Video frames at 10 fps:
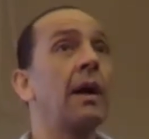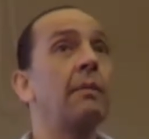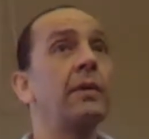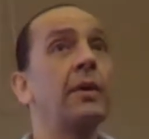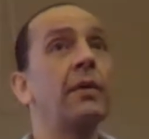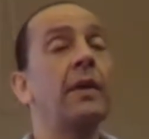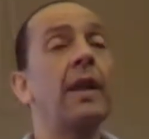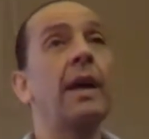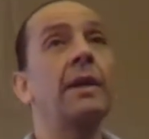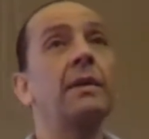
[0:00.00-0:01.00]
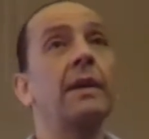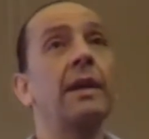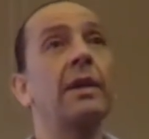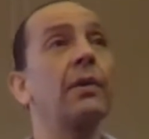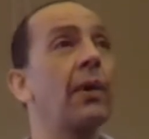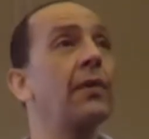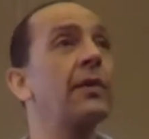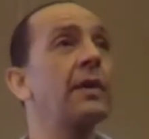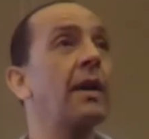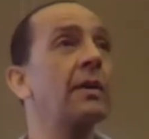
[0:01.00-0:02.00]
The land, again, north of the
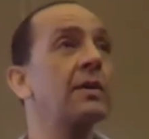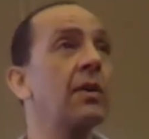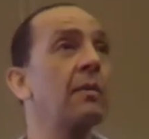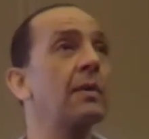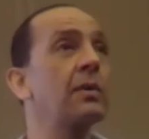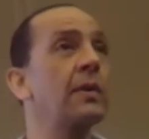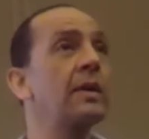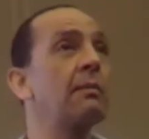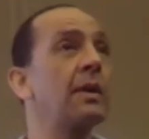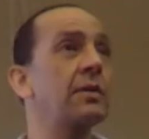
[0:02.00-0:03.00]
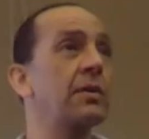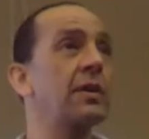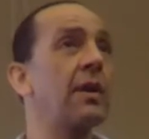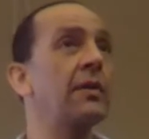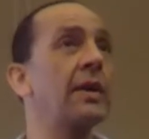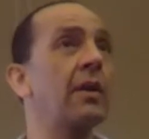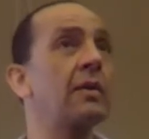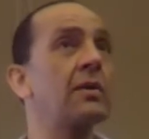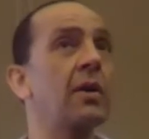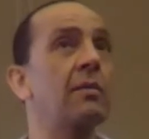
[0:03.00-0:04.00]
Yellowstone, between the Muscle Shell and the
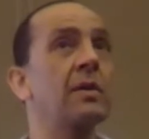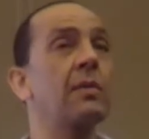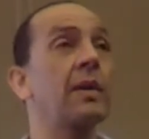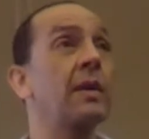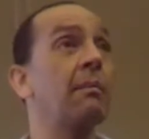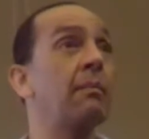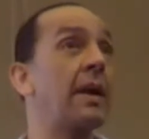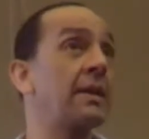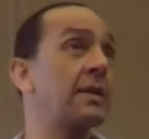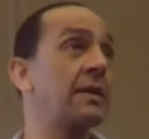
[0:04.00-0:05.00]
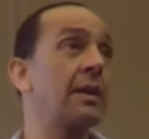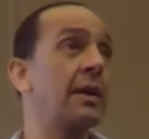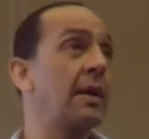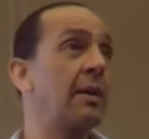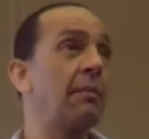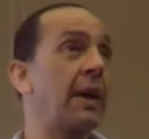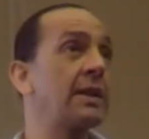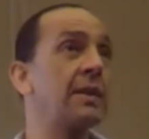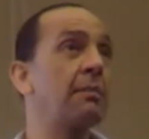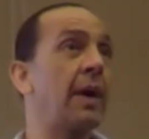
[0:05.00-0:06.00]
Yellowstone, was one of the best
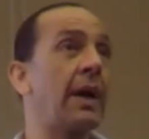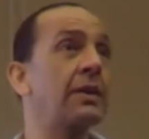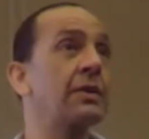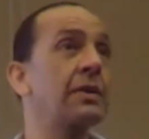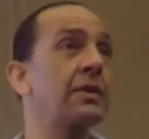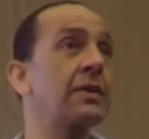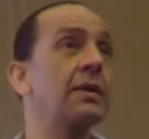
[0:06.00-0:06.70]
bison pastures.